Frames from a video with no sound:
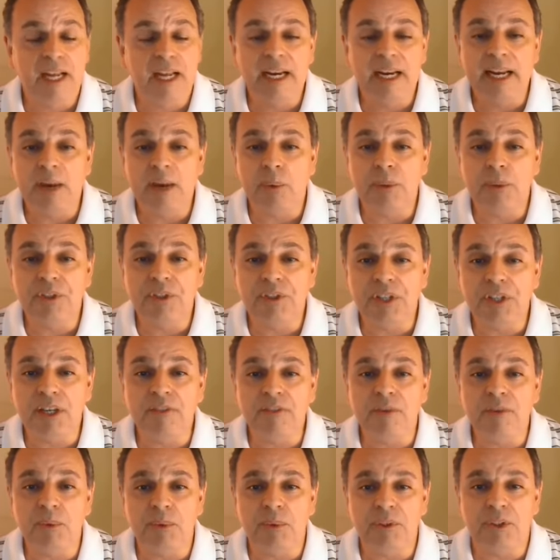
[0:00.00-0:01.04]
Now when
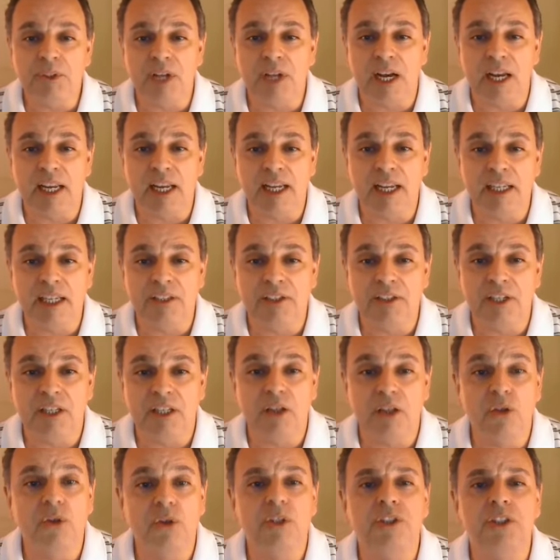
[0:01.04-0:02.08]
Stephen was dying, he said,
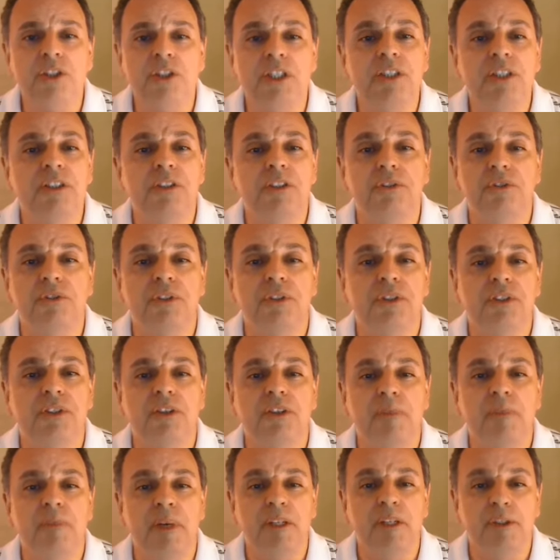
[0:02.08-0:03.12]
Lord Jesus,
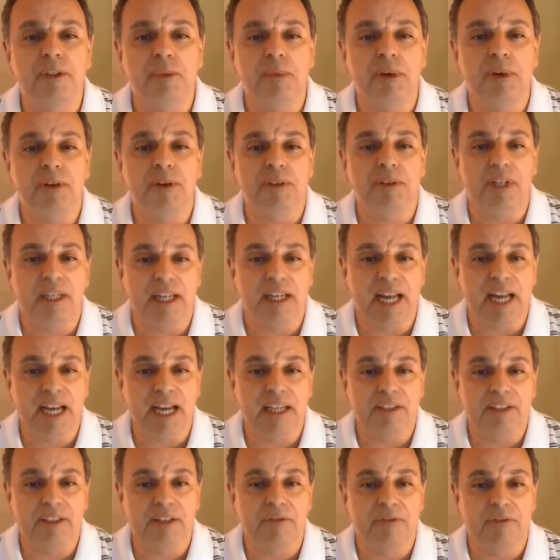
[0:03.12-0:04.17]
receive my spirit, in
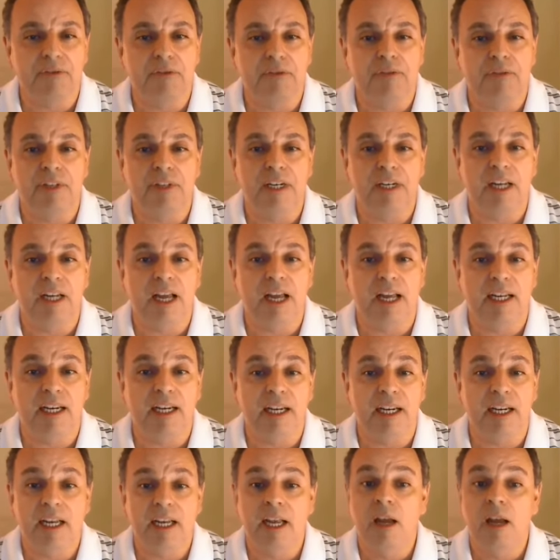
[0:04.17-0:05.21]
Acts 7:59.
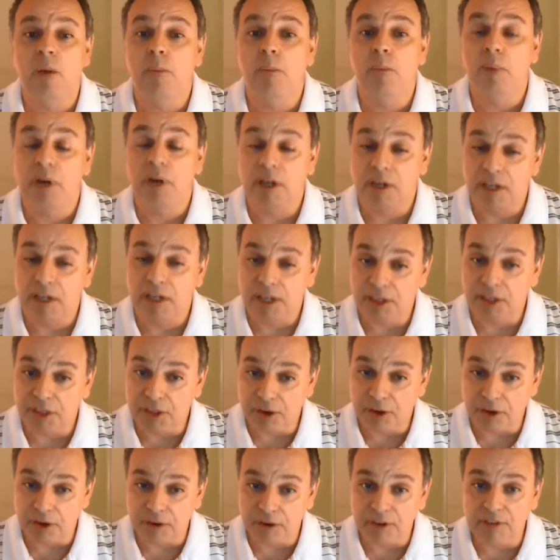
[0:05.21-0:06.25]
But on the
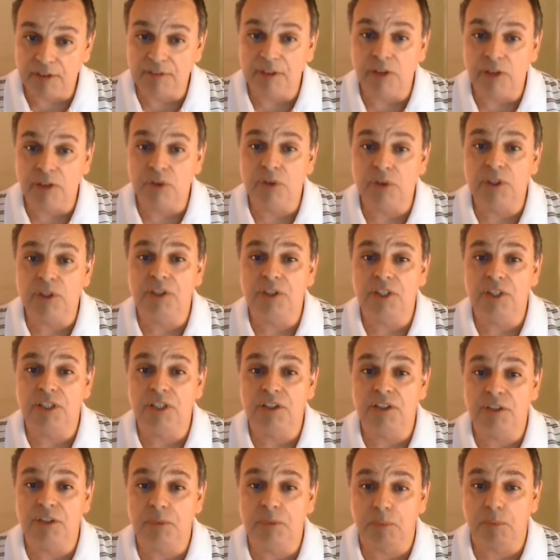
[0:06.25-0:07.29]
authority of the Lord
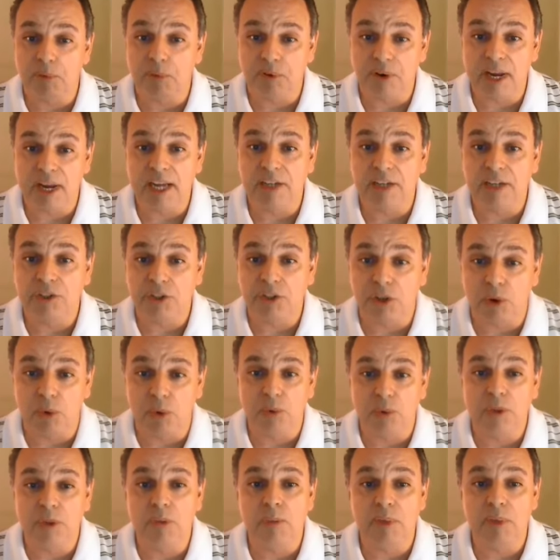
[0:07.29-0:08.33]
Jesus, prayer should
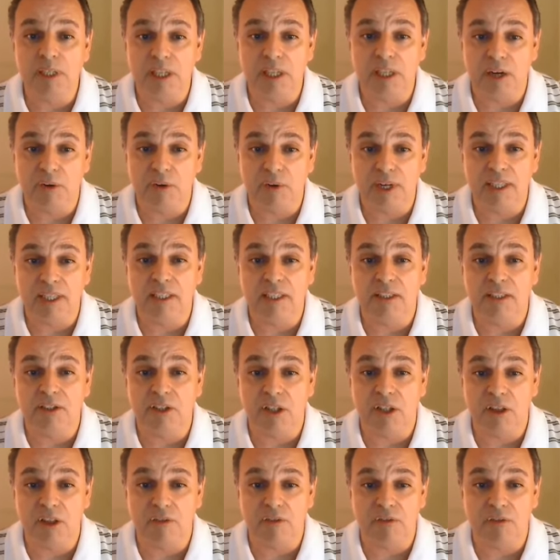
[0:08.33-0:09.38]
always be directed to
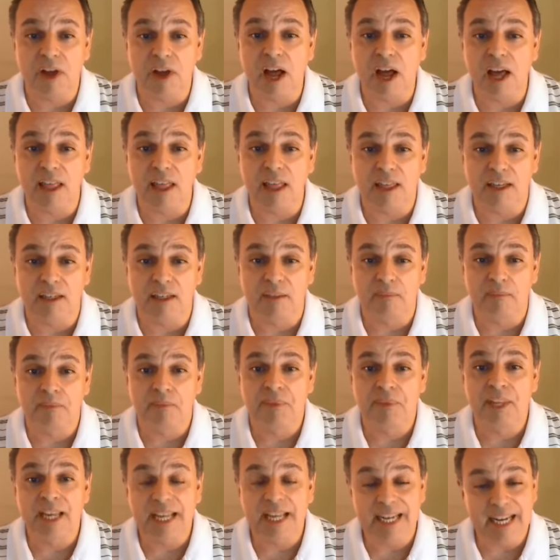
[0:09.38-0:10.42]
the Father
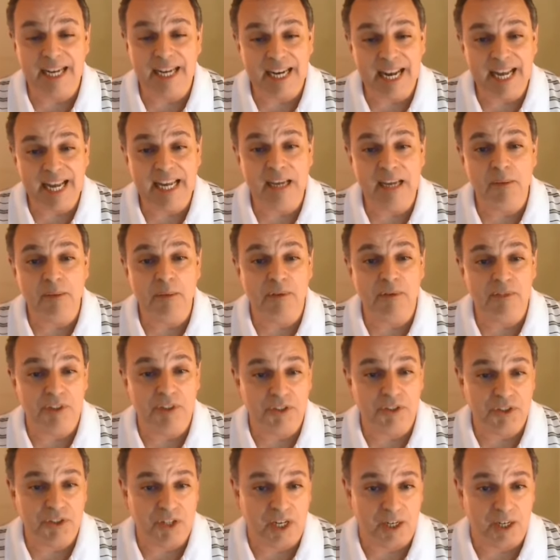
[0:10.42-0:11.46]
in the name of the
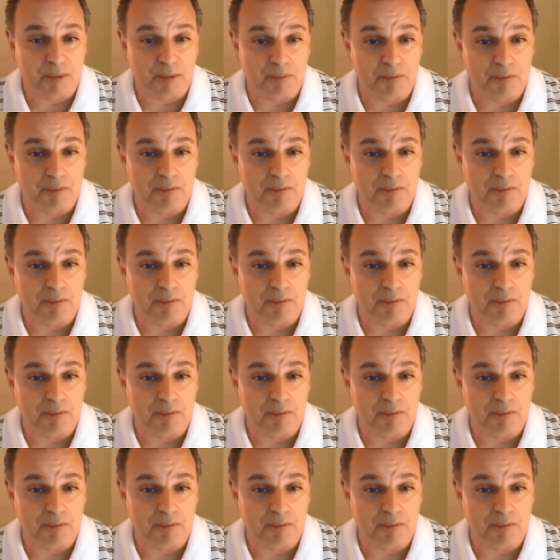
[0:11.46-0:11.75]
Son.